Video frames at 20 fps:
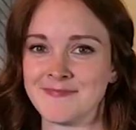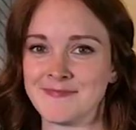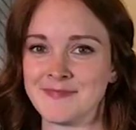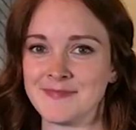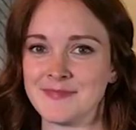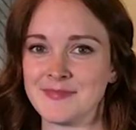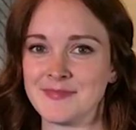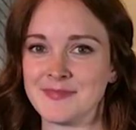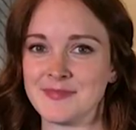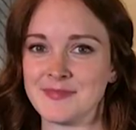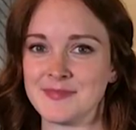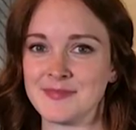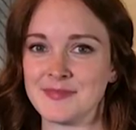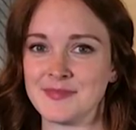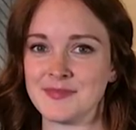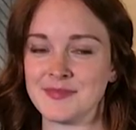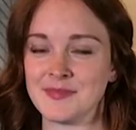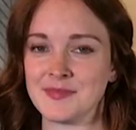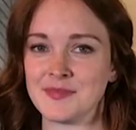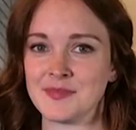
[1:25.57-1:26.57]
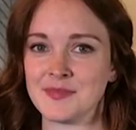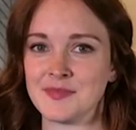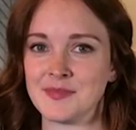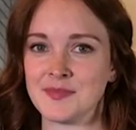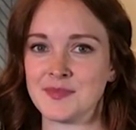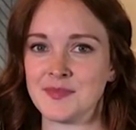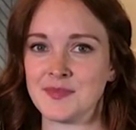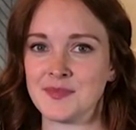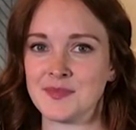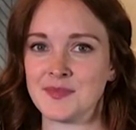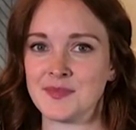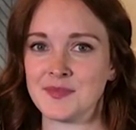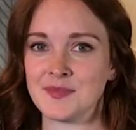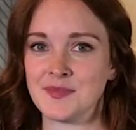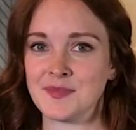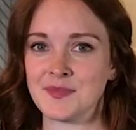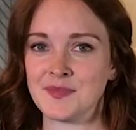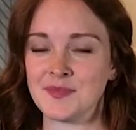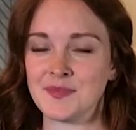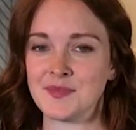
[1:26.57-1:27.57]

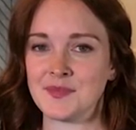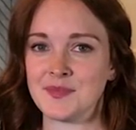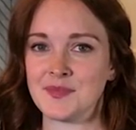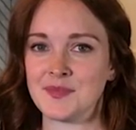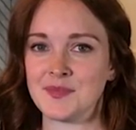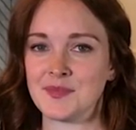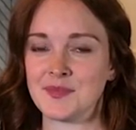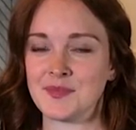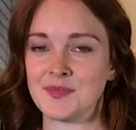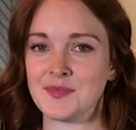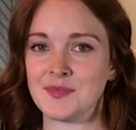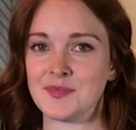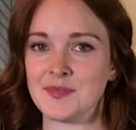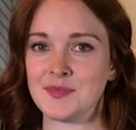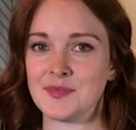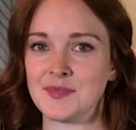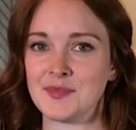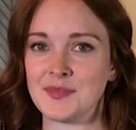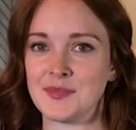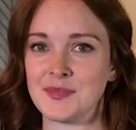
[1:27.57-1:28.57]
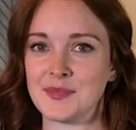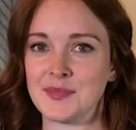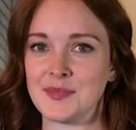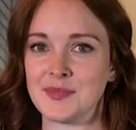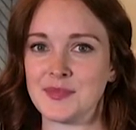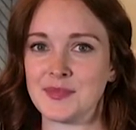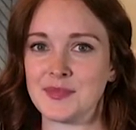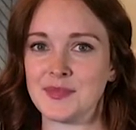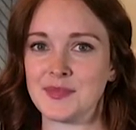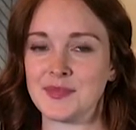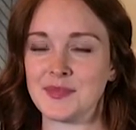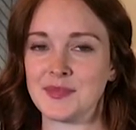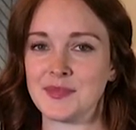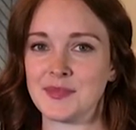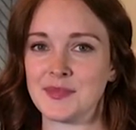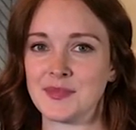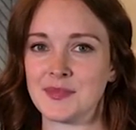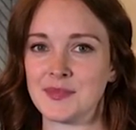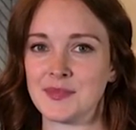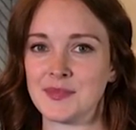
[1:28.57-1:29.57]

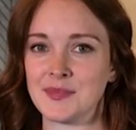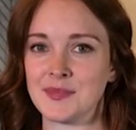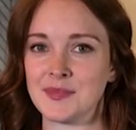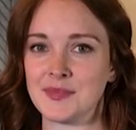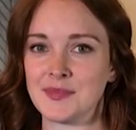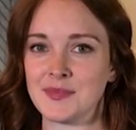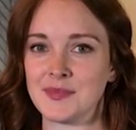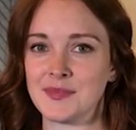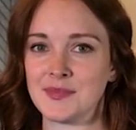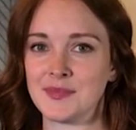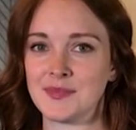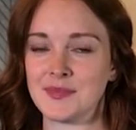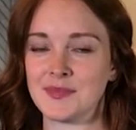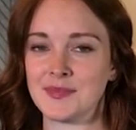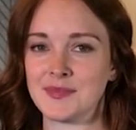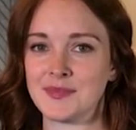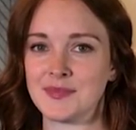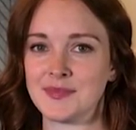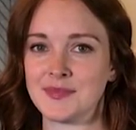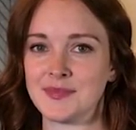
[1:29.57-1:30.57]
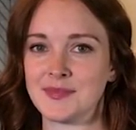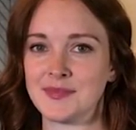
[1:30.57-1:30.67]
(not speaking)